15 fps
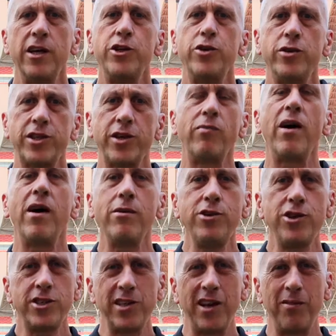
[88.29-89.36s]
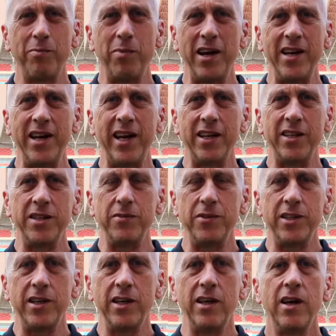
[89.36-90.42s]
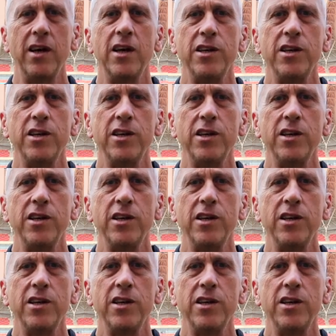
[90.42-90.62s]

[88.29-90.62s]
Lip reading: to surround yourself by negativity,